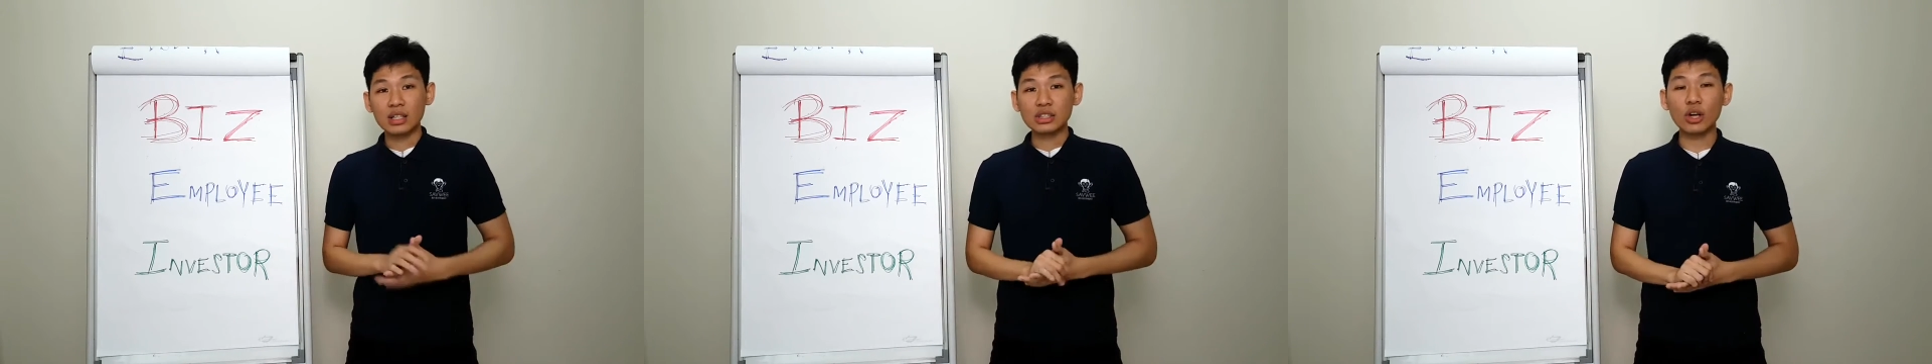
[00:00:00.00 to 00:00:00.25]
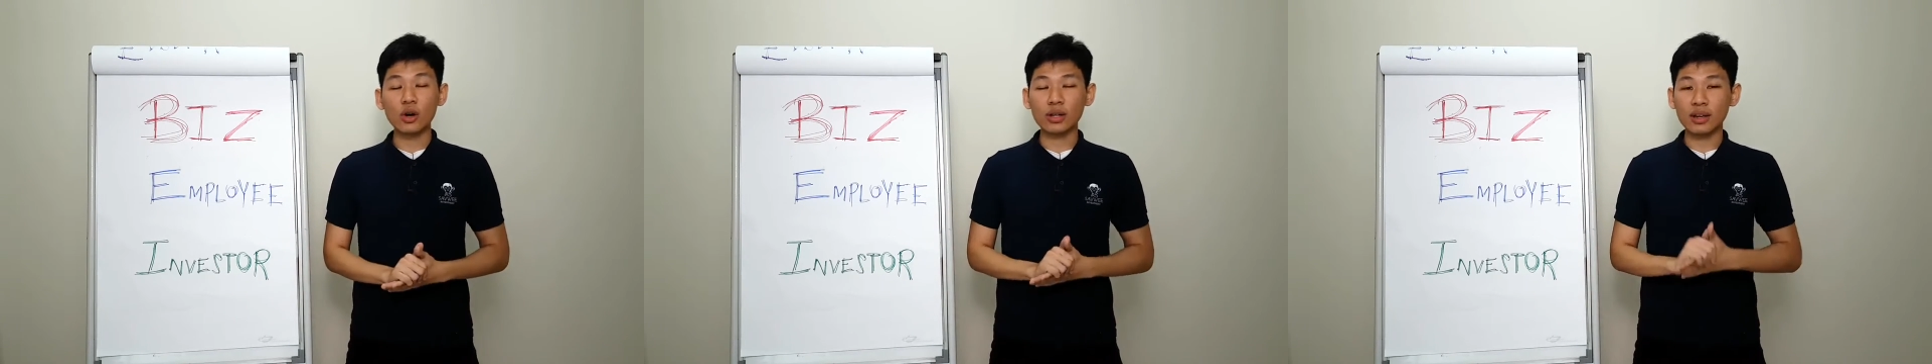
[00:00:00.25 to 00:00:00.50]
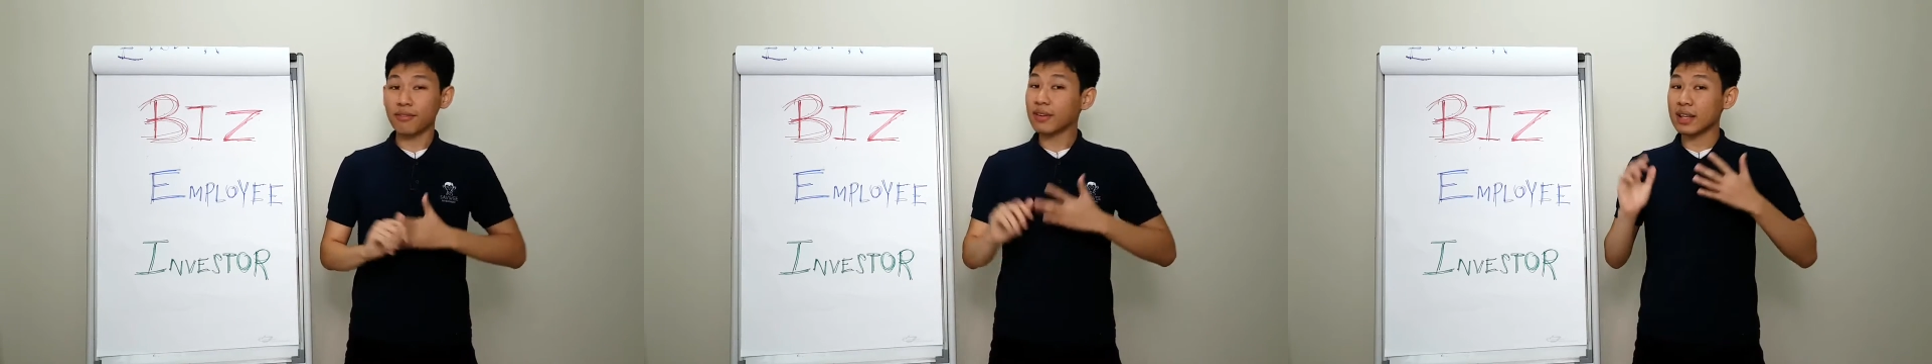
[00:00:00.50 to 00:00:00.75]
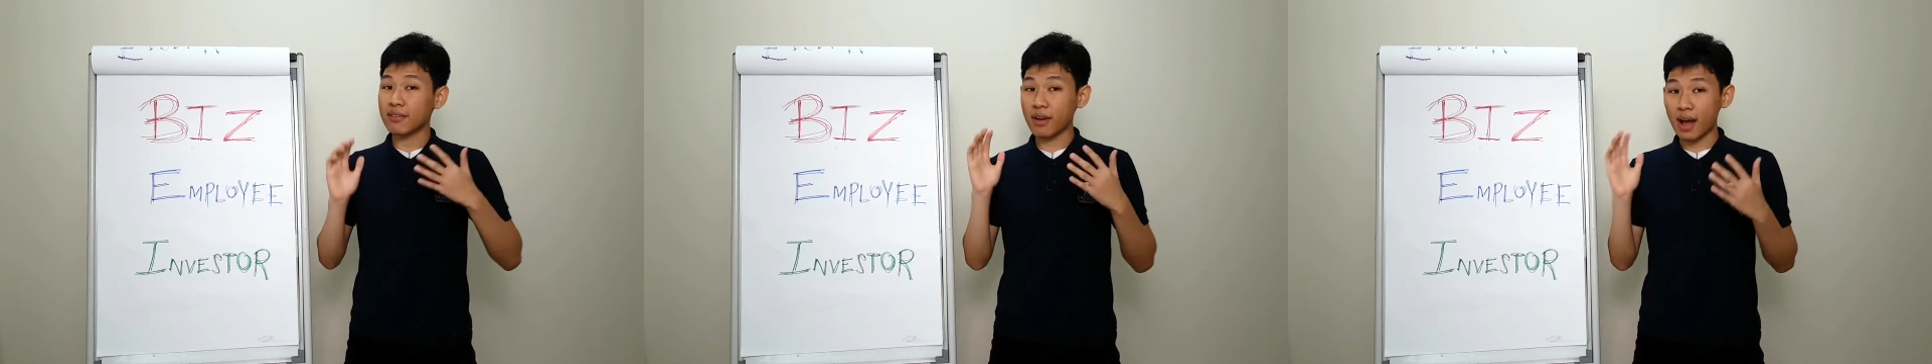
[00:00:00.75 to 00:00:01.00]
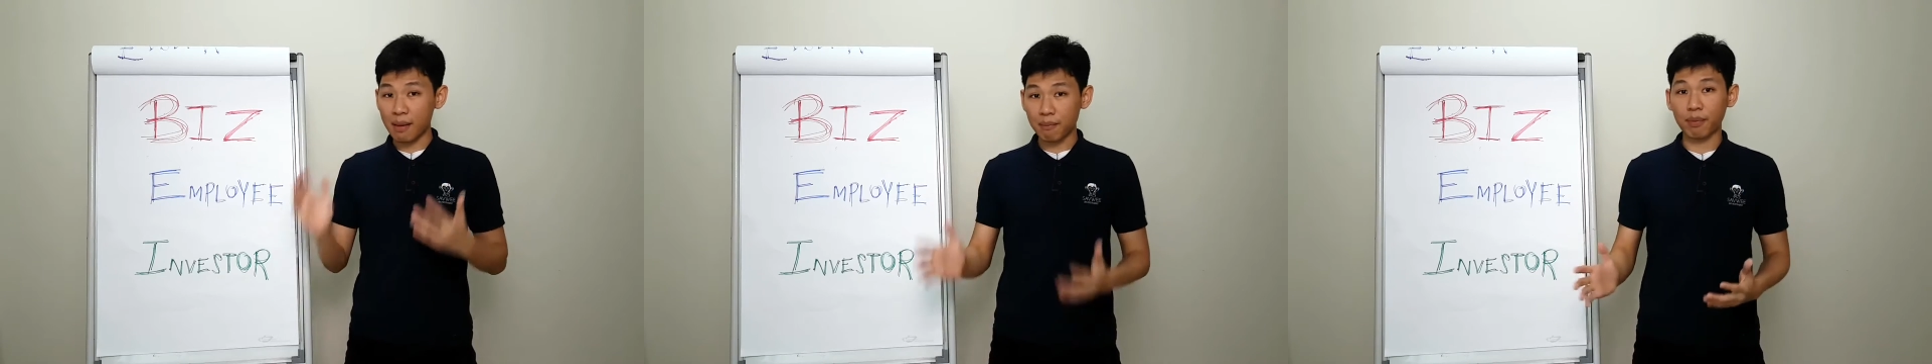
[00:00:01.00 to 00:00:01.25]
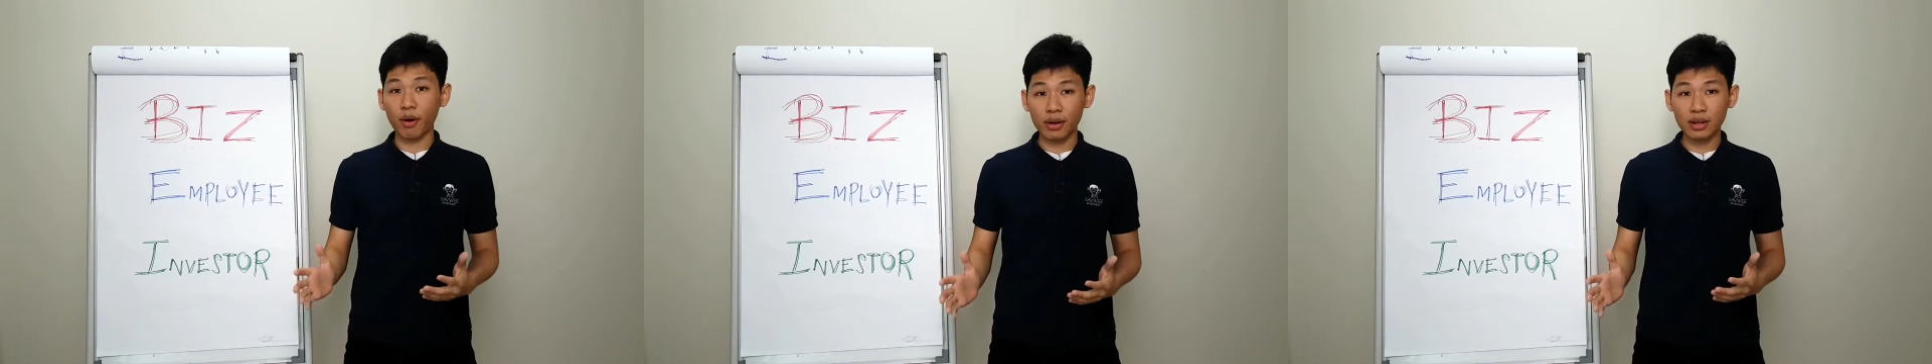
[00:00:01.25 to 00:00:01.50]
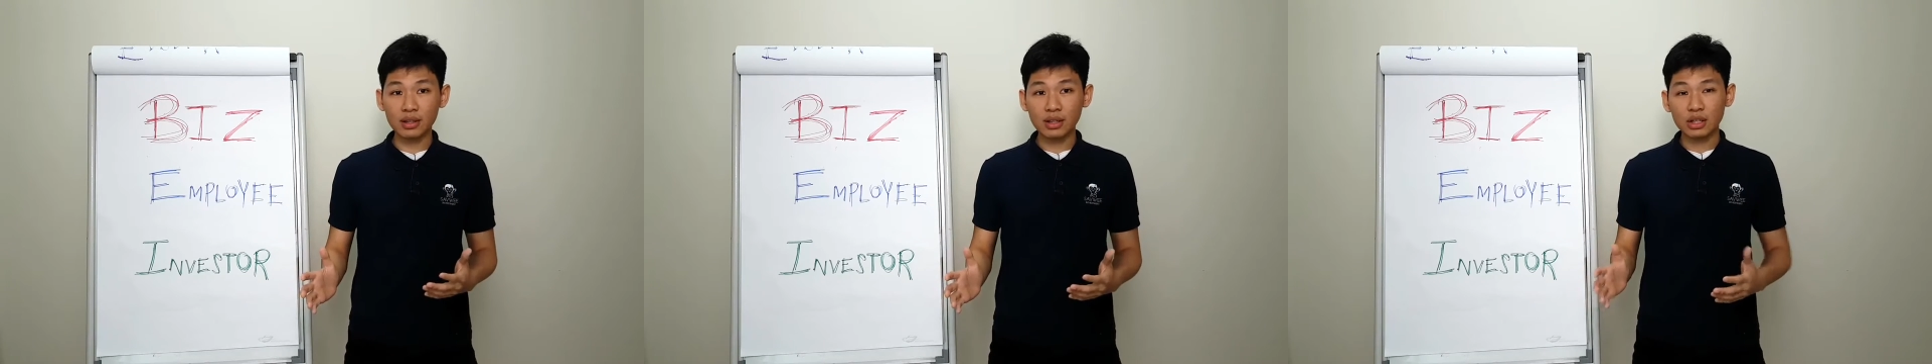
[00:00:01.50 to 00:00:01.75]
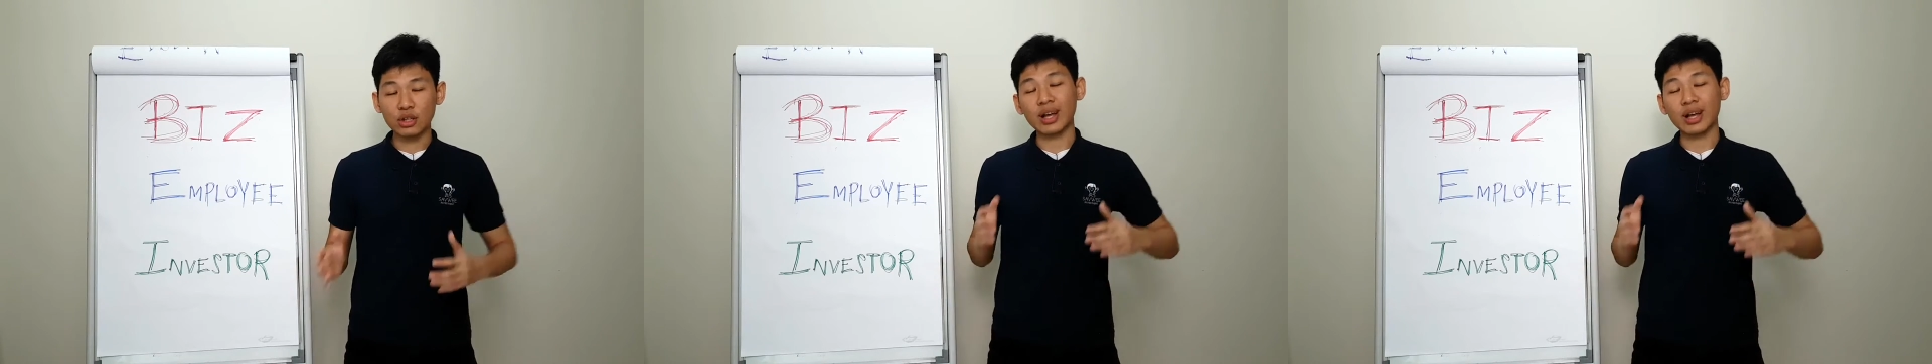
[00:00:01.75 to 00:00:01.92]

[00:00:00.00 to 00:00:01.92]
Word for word: So even if you're employing,